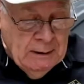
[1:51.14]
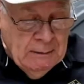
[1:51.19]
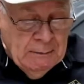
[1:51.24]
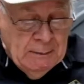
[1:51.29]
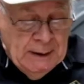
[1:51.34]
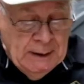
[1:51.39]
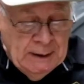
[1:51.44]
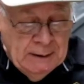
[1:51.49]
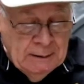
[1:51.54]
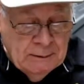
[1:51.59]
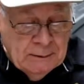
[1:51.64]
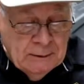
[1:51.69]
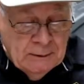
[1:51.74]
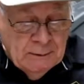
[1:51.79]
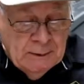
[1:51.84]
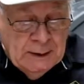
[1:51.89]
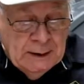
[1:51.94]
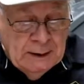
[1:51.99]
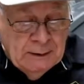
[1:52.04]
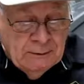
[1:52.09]
made in
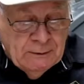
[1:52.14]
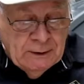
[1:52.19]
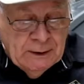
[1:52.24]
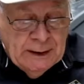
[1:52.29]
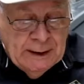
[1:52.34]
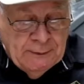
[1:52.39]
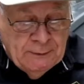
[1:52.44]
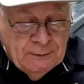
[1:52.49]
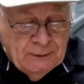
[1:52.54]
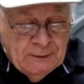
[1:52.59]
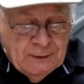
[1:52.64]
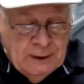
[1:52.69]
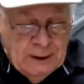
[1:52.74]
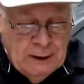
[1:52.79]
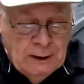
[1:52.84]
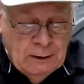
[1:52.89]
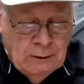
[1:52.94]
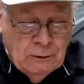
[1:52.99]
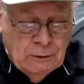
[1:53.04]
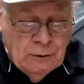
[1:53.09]
Korea. It's an
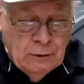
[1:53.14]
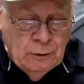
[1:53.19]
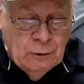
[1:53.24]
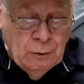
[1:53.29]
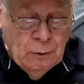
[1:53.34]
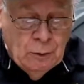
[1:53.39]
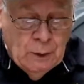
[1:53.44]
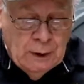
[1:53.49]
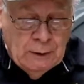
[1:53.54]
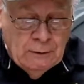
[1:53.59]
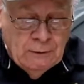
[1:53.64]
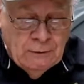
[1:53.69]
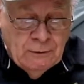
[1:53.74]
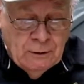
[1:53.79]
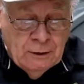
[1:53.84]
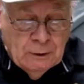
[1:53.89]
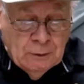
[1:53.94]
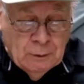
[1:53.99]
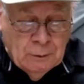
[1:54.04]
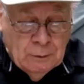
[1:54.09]

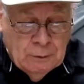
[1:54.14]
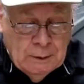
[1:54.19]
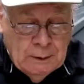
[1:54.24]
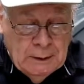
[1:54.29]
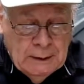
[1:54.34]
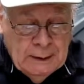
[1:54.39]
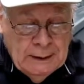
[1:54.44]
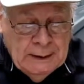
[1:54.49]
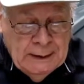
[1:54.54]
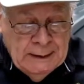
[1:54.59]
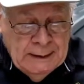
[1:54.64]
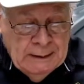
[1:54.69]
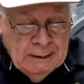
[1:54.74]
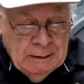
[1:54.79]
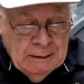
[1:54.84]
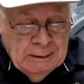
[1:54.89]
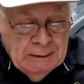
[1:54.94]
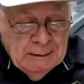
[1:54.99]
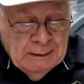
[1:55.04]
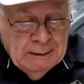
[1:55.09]
FC-201-8
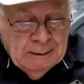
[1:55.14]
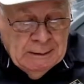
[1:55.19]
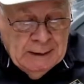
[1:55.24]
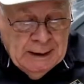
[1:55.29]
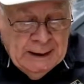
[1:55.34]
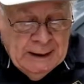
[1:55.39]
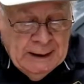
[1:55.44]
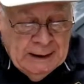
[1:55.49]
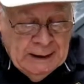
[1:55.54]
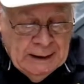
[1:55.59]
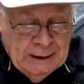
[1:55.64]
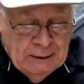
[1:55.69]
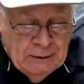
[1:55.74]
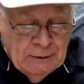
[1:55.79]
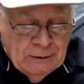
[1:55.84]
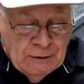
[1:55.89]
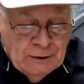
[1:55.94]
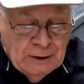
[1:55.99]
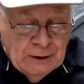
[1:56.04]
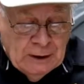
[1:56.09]

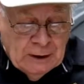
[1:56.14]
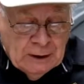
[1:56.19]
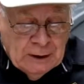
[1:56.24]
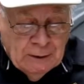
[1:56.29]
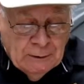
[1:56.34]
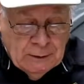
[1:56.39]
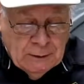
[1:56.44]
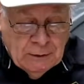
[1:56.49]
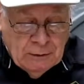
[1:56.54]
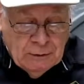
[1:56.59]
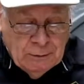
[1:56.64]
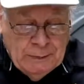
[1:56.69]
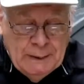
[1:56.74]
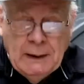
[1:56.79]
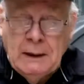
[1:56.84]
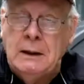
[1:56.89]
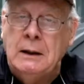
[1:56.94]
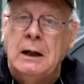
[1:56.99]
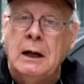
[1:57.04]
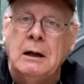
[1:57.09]
inch, and they call it a
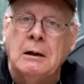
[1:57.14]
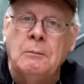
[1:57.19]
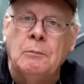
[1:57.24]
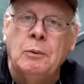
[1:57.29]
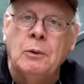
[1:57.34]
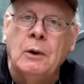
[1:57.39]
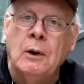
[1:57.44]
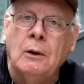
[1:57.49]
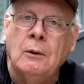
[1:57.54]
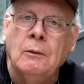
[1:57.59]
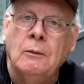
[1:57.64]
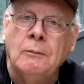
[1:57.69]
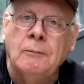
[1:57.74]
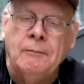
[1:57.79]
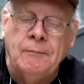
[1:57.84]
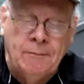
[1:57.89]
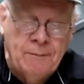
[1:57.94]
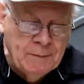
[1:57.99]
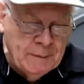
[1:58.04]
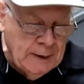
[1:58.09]
Speed Cut Pro.
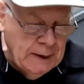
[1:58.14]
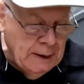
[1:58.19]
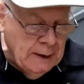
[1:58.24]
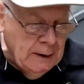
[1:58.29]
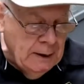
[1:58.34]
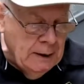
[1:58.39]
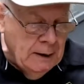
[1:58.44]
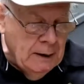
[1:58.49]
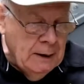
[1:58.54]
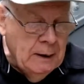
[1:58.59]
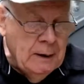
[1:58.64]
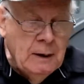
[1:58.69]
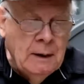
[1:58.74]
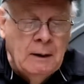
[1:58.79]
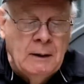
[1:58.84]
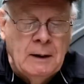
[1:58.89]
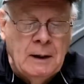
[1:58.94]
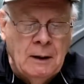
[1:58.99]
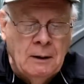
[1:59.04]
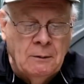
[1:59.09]

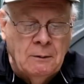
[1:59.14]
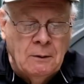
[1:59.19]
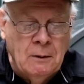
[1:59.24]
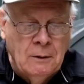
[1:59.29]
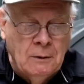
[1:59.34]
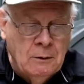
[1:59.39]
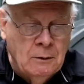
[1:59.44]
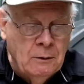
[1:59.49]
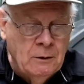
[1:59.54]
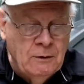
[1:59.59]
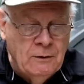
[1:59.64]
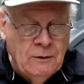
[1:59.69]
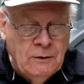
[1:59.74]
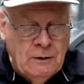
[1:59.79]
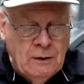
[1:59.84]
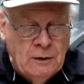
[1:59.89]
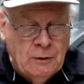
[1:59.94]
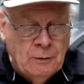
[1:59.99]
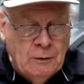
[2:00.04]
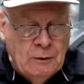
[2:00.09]
Now, of course,
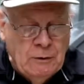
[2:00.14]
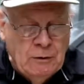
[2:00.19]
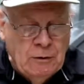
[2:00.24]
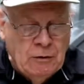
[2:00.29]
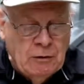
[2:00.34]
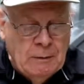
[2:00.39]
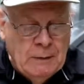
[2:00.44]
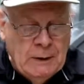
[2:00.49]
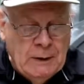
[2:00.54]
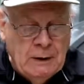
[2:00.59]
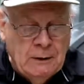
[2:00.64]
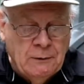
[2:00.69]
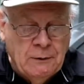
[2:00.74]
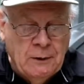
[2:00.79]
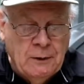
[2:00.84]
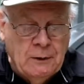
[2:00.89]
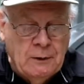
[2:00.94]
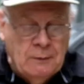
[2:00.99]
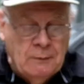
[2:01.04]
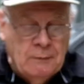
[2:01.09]
this one, just to be
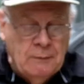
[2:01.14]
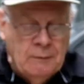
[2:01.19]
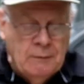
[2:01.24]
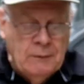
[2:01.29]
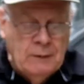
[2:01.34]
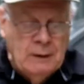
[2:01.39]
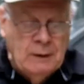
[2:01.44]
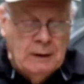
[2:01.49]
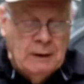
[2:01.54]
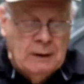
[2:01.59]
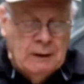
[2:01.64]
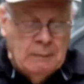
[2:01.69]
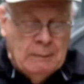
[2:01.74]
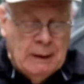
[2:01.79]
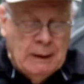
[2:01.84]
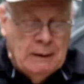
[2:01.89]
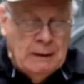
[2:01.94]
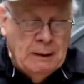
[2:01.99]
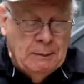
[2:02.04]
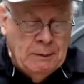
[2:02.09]
different, they got the
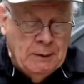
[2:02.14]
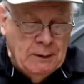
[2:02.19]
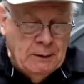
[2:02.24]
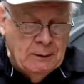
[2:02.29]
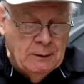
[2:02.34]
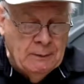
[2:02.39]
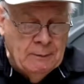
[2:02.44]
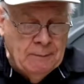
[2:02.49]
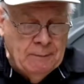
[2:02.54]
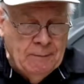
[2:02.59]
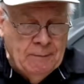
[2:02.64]
button up here.